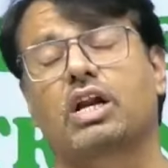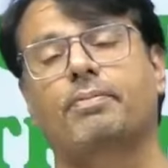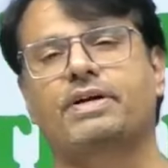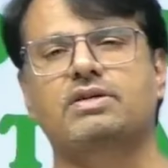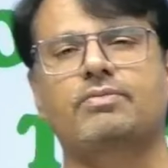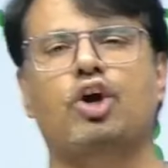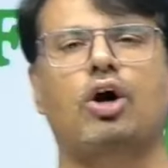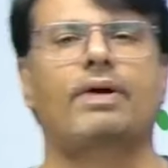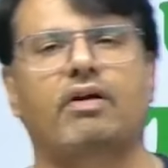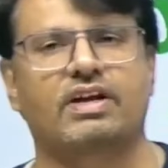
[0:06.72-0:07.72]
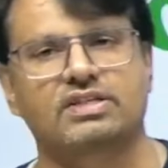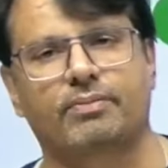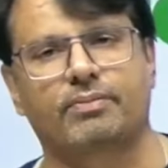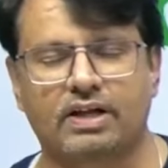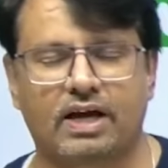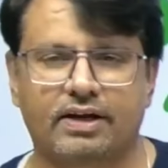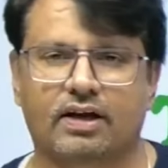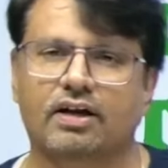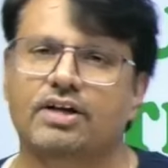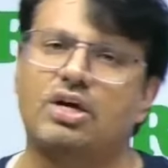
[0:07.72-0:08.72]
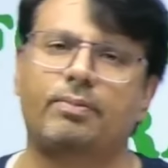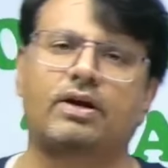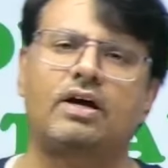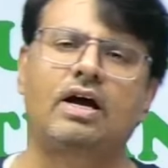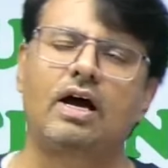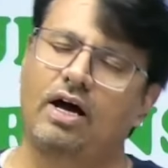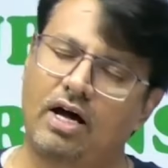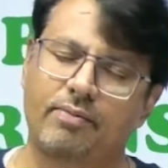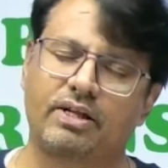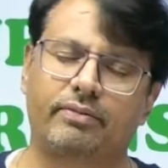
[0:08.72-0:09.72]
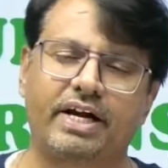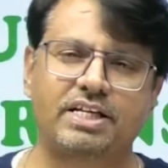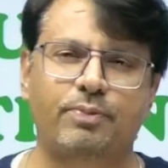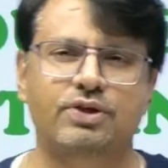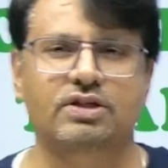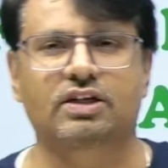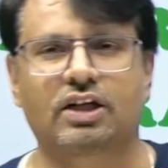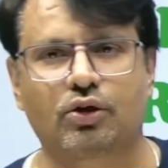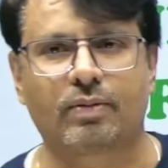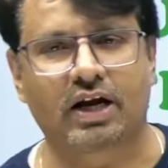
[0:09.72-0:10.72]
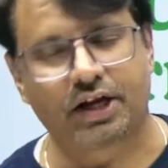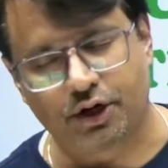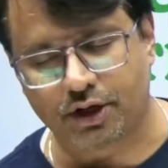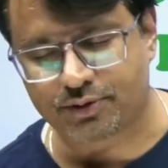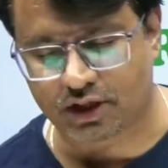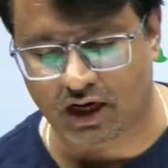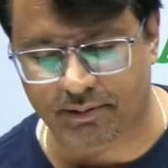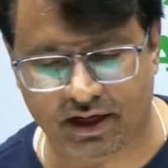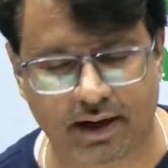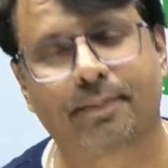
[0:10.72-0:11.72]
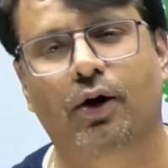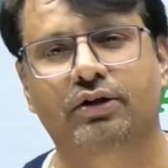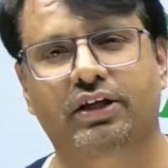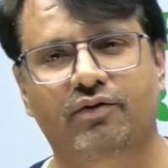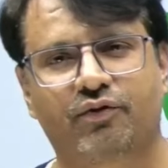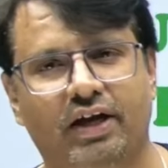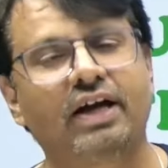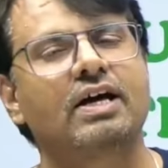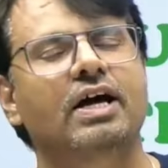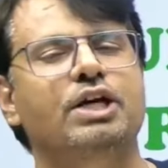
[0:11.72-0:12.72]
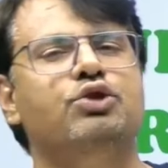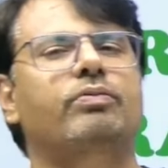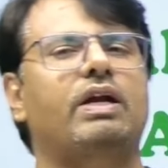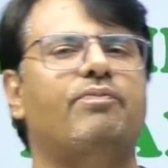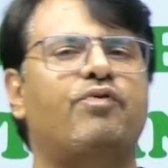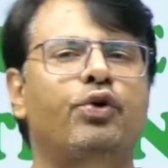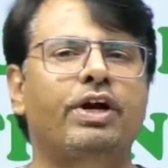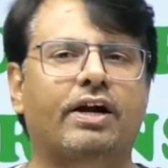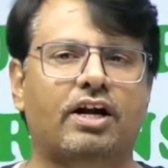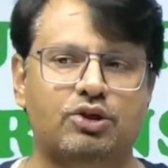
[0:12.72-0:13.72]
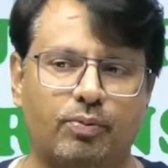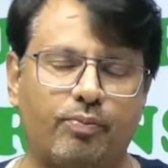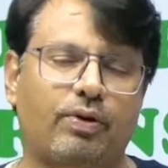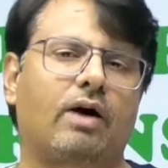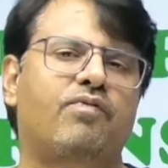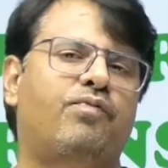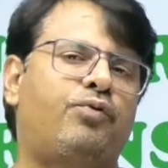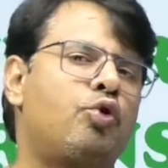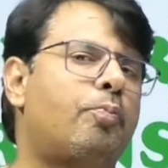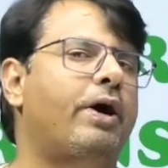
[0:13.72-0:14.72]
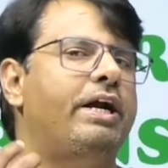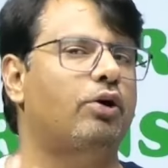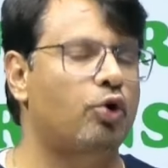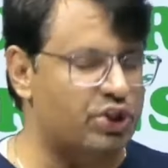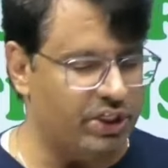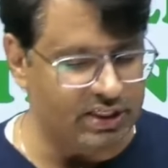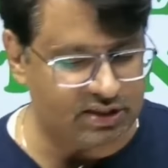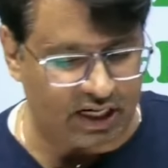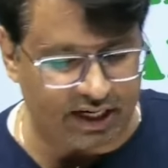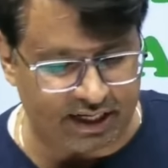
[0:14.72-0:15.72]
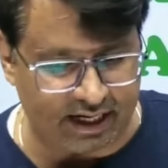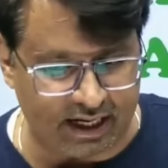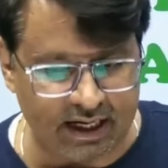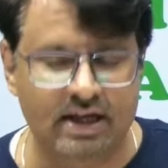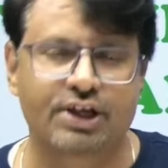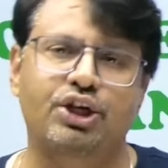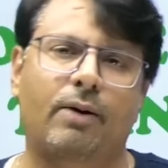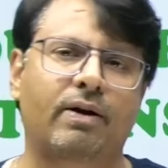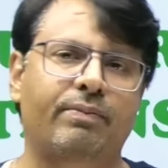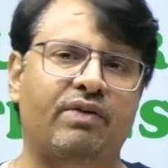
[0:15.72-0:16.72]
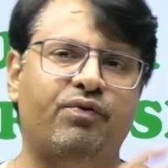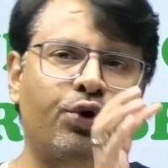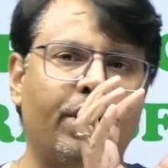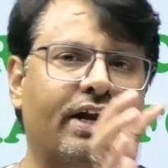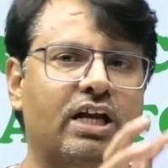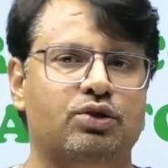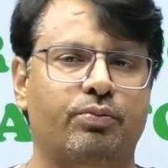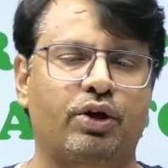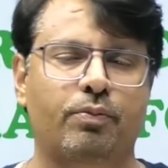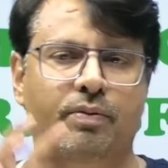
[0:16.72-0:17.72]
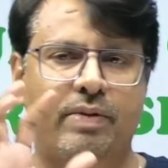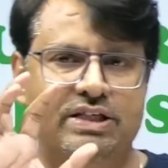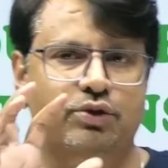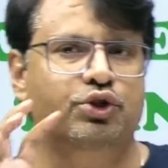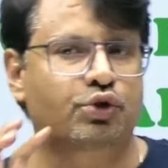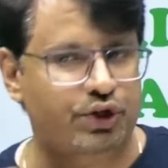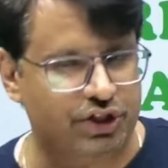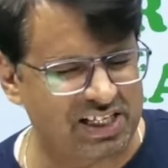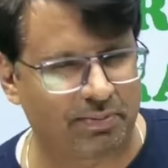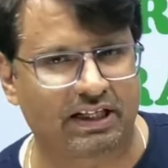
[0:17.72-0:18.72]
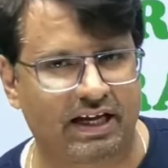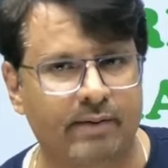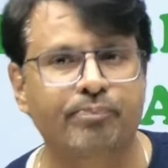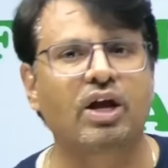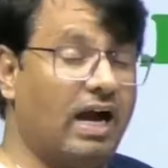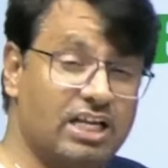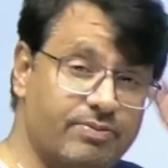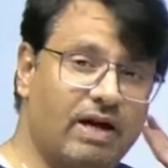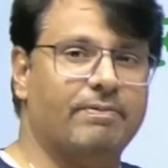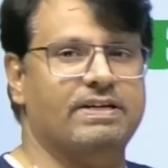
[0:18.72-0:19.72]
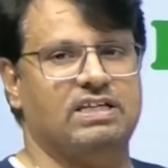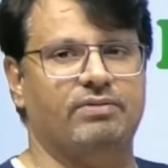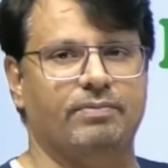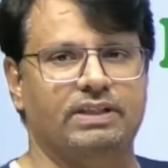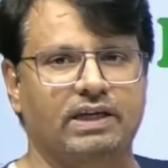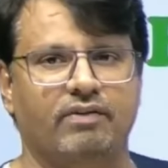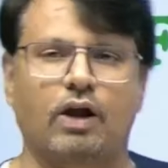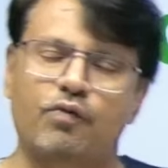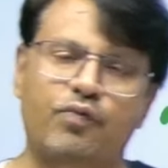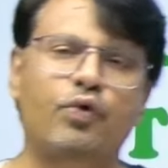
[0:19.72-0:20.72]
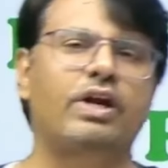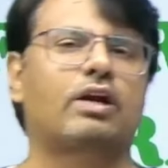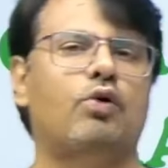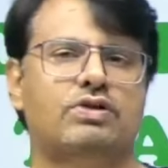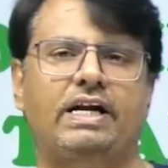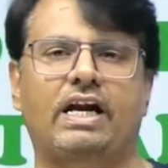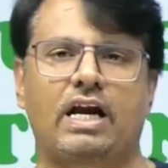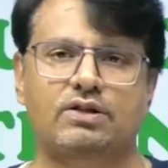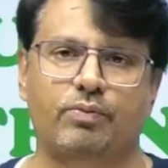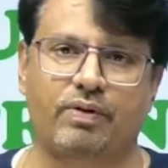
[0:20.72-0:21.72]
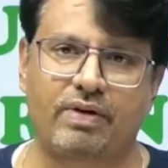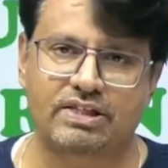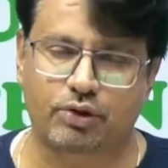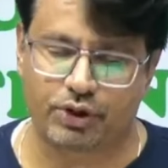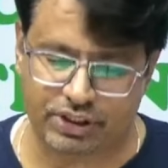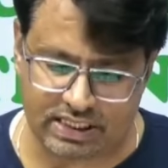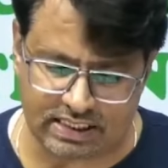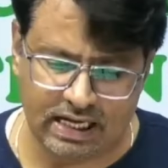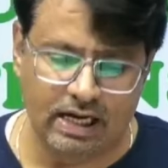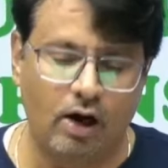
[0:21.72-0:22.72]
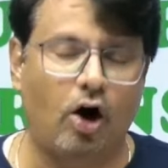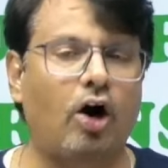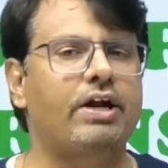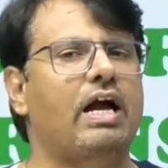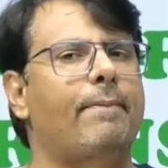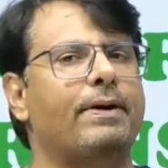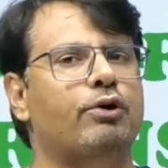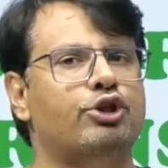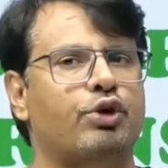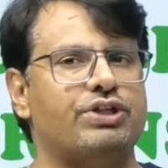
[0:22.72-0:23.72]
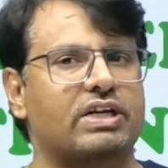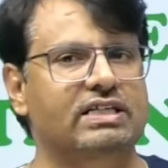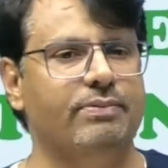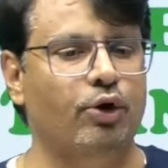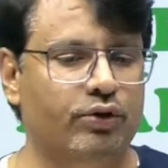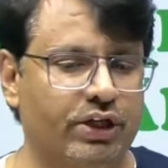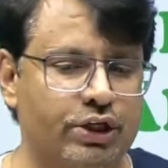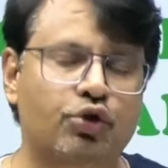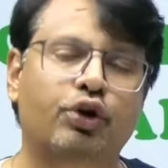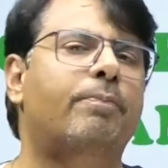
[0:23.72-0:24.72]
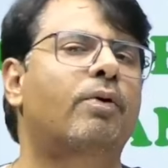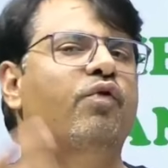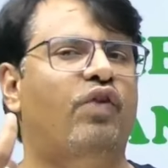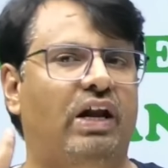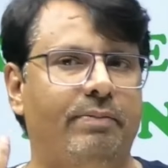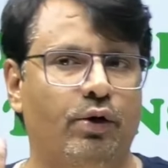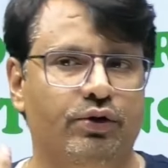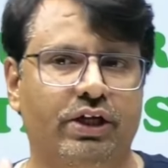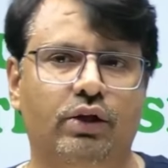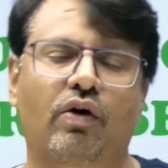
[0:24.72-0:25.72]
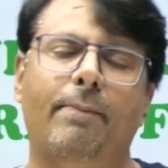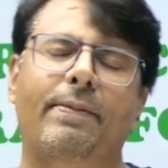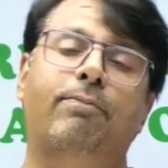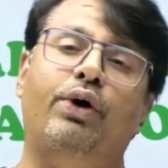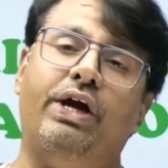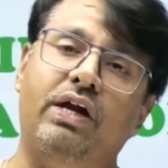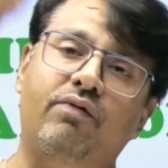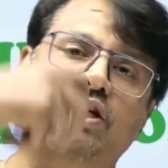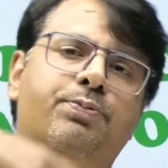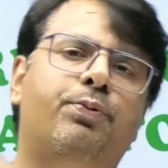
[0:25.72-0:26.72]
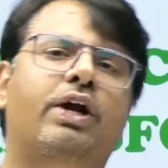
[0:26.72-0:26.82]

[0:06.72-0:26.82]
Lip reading: If you're studying for any competitive exam that involves higher mathematics, then our YouTube channel will be helpful for you. In this series, I've launched Fourier Transform 2.0 series, where I've discussed various questions related to the topic. Today, I'll be covering some problems based on the Fourier Cosine transform. In this topic, we have some questions that involve proofs. For those, you'll need to